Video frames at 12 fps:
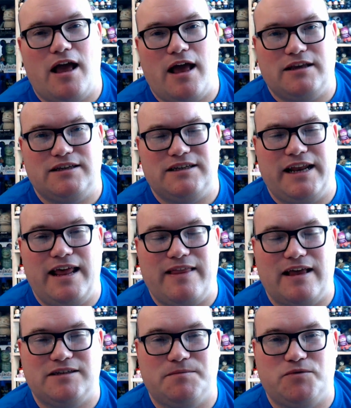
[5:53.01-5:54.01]
As I said, hit
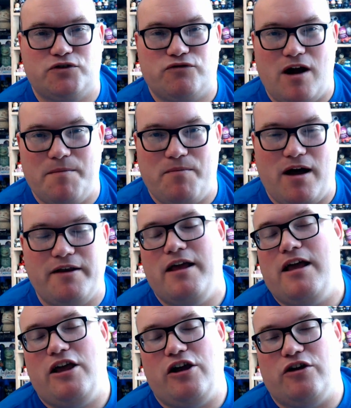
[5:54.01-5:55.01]
that subscribe button.
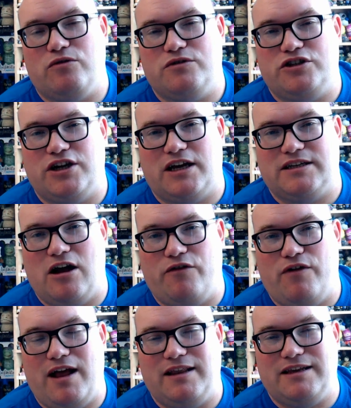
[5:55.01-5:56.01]
You can also check us out
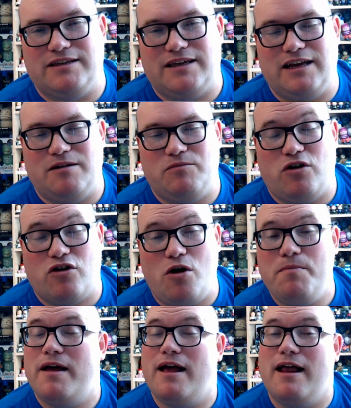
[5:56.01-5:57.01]
over at
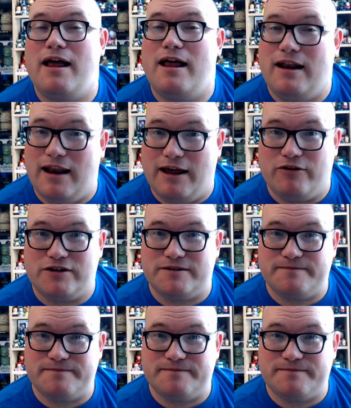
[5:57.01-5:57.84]
DisKingdom.com. Laters.